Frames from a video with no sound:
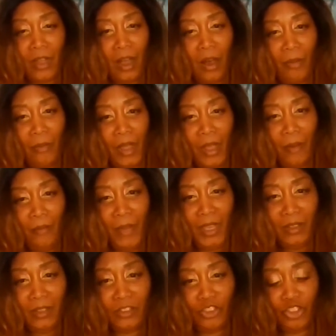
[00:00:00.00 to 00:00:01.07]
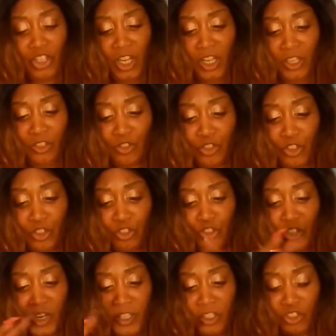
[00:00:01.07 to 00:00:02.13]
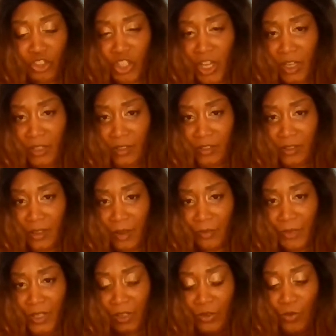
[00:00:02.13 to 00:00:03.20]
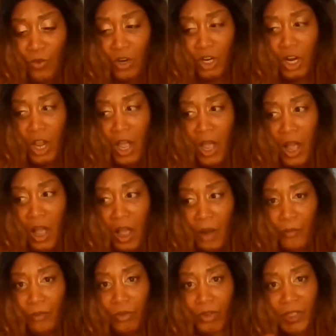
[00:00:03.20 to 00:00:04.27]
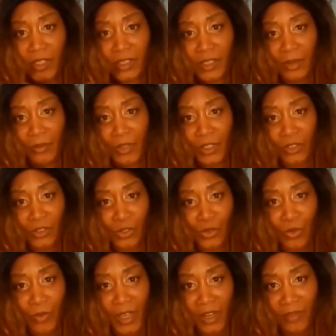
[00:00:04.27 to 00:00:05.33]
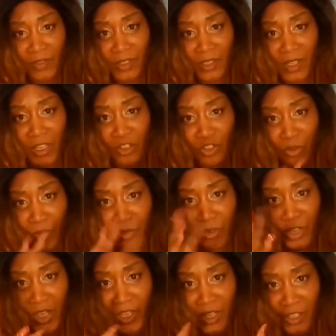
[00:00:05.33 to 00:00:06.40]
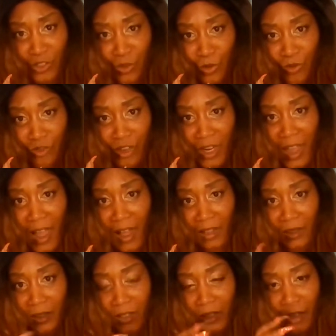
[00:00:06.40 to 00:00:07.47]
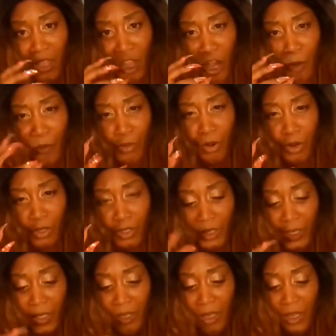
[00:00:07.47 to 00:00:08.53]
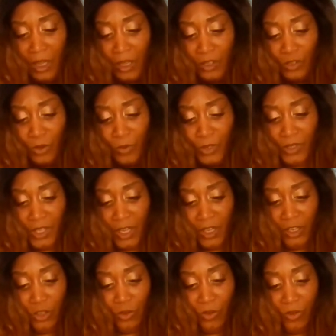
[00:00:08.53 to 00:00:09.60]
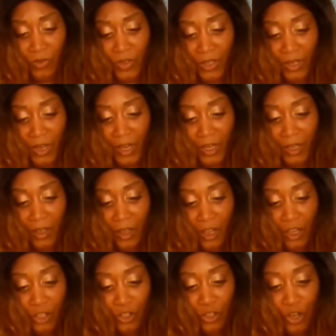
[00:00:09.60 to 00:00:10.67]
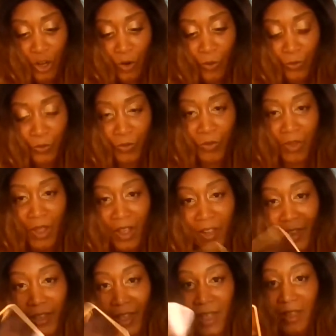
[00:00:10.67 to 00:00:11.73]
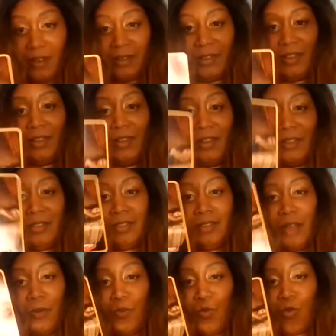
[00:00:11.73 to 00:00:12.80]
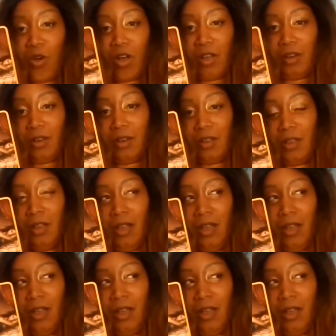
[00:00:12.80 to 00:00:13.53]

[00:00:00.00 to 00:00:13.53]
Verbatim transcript: um, make this change, or you're trying to change something, or um, bring something to manifestation, bring it into reality, pull it. It's almost like you feel like, you know, again, someone,